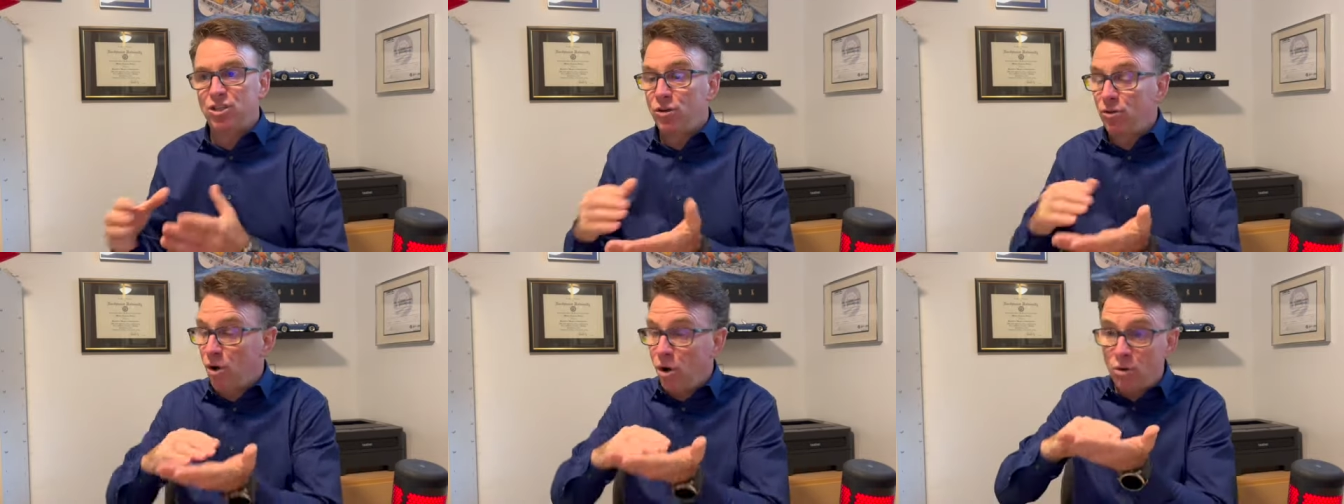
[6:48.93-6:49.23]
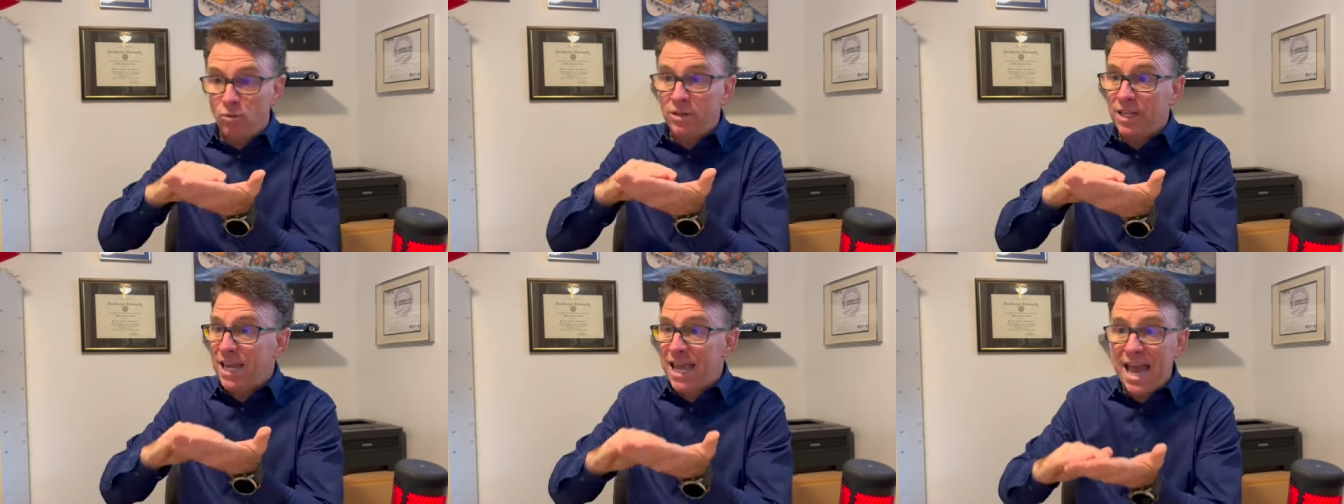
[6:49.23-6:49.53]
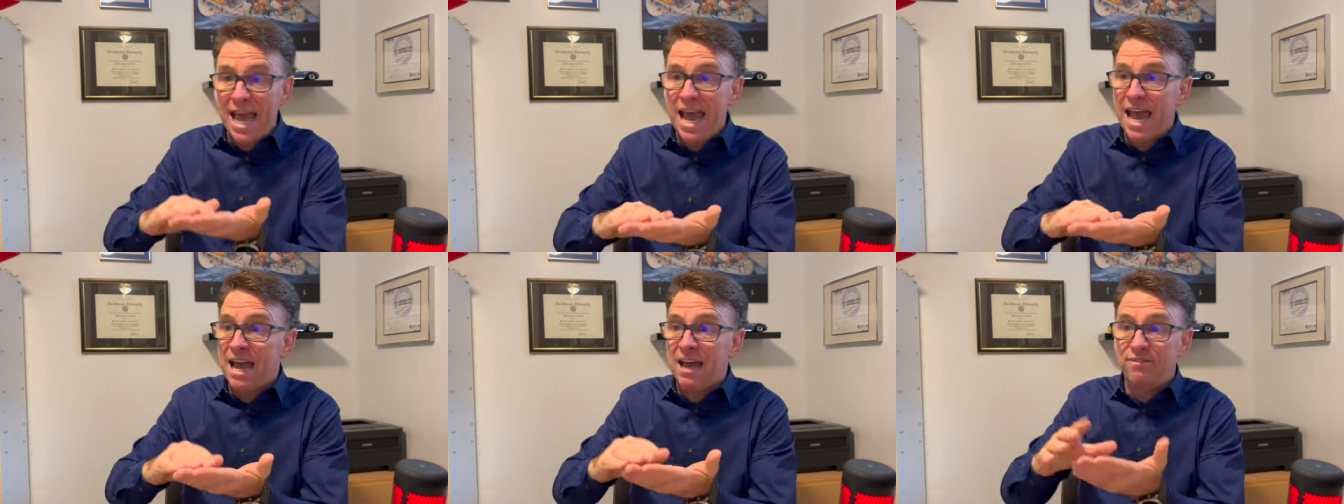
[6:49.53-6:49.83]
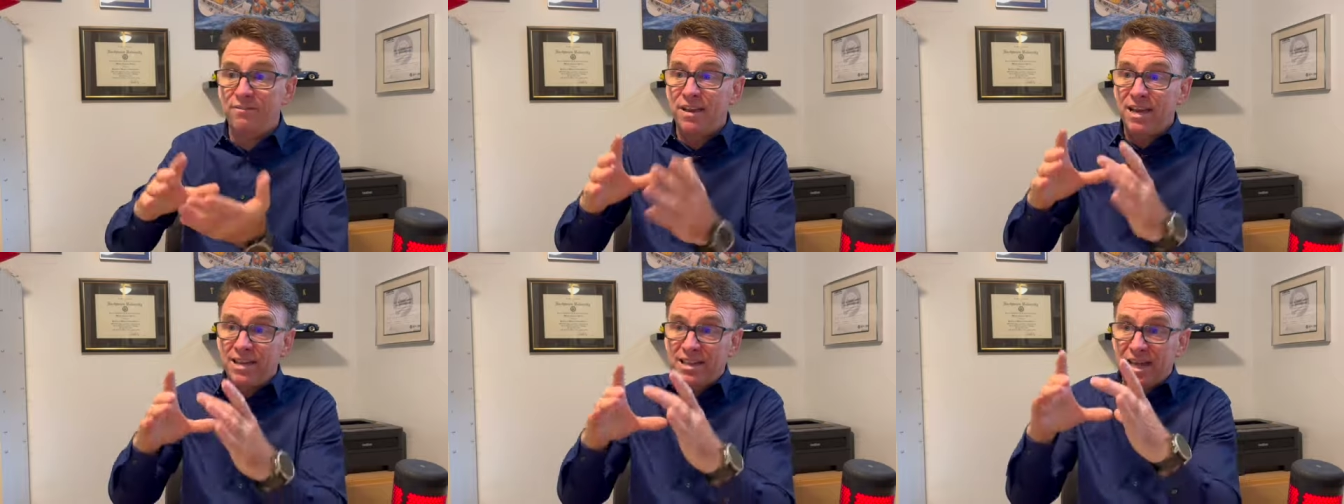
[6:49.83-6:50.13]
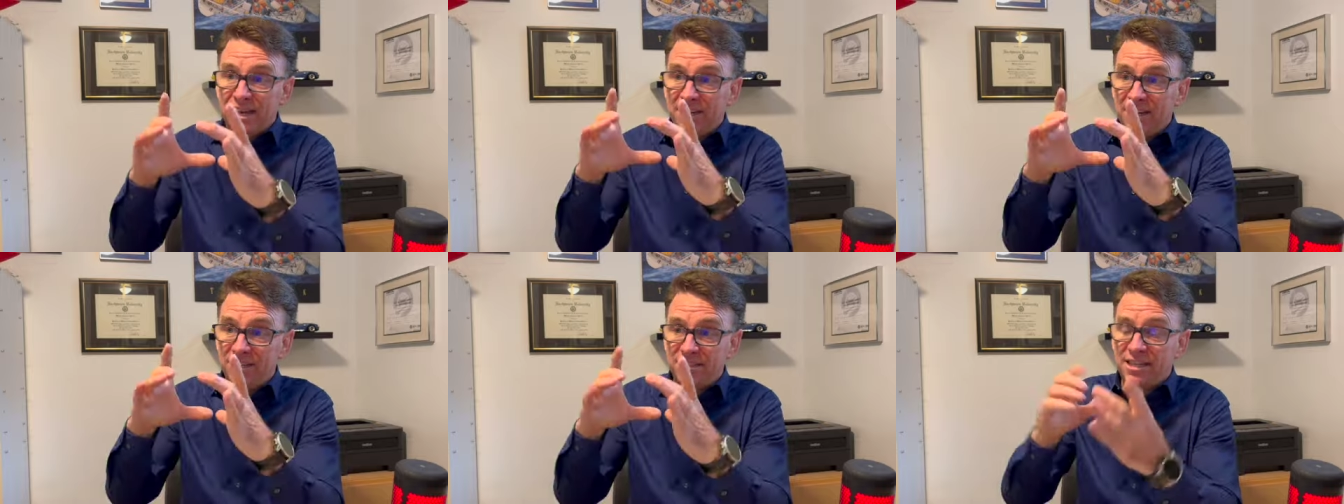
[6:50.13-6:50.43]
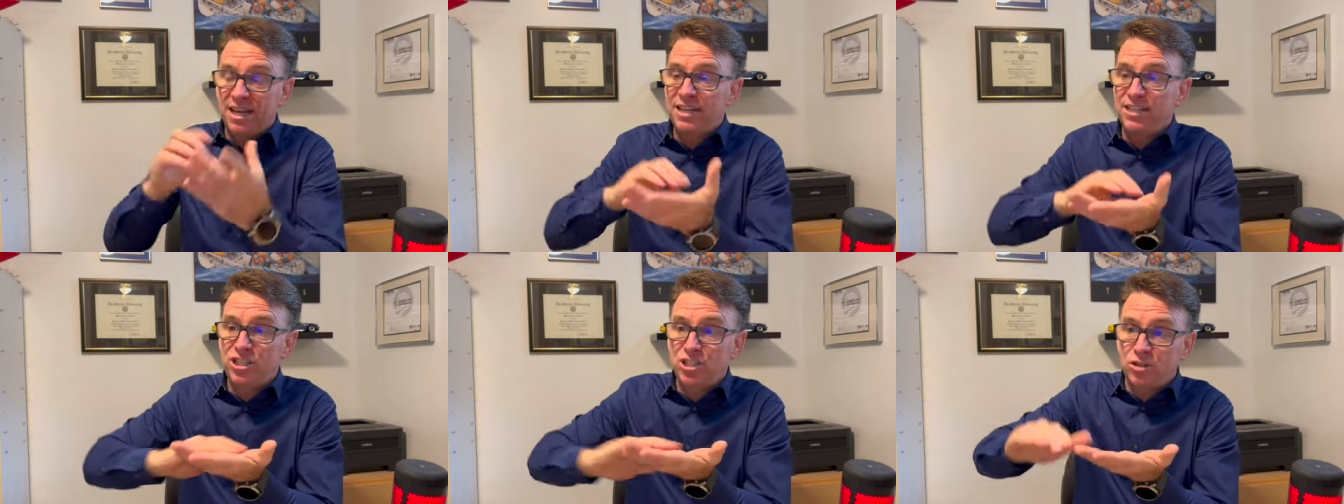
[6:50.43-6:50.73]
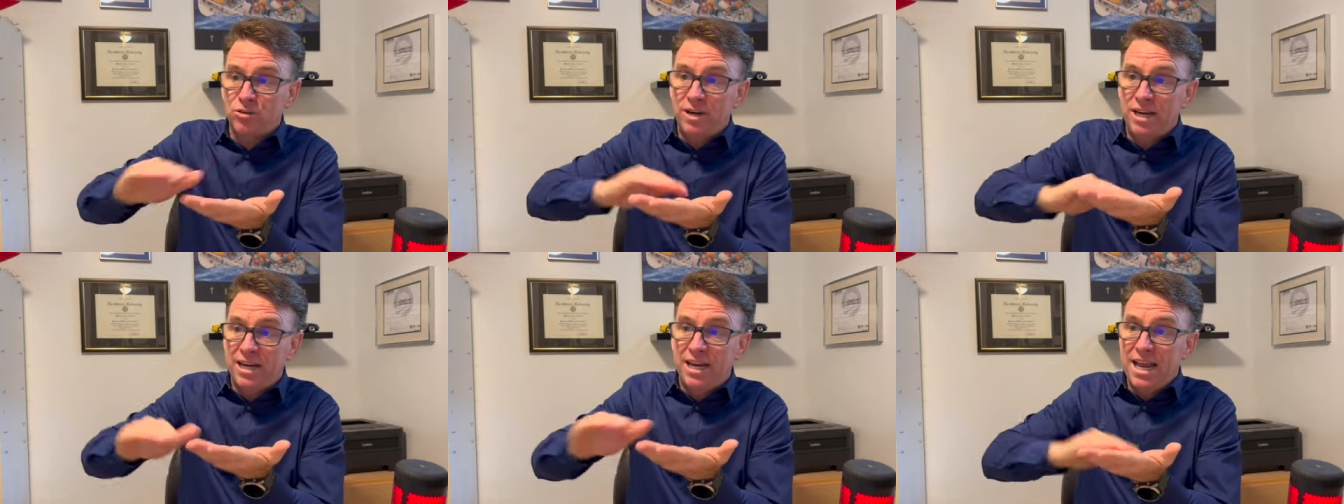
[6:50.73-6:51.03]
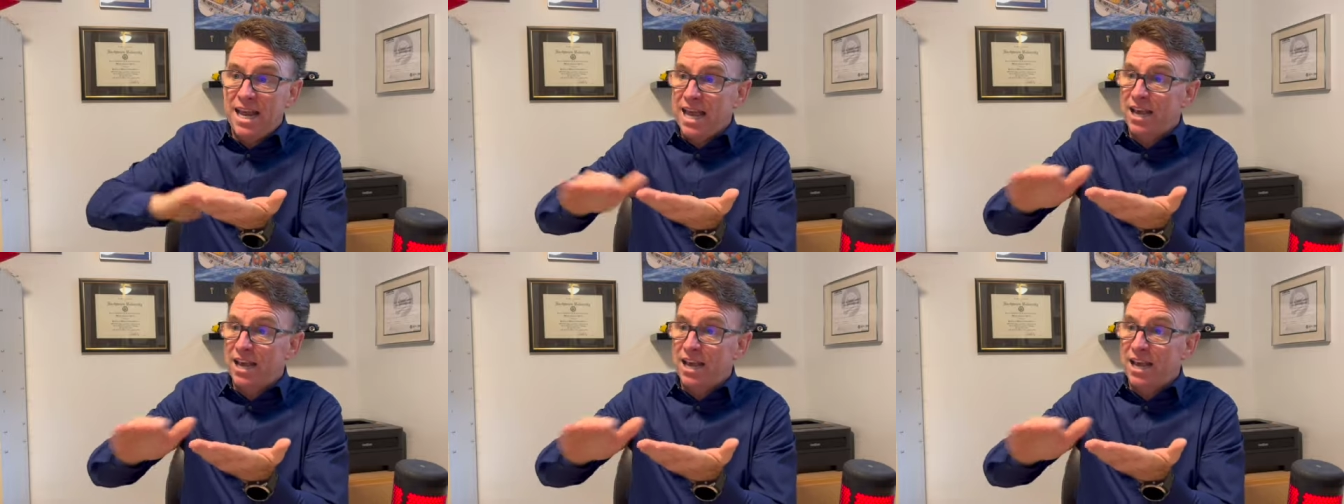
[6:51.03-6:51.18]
You only have that little tiny screen,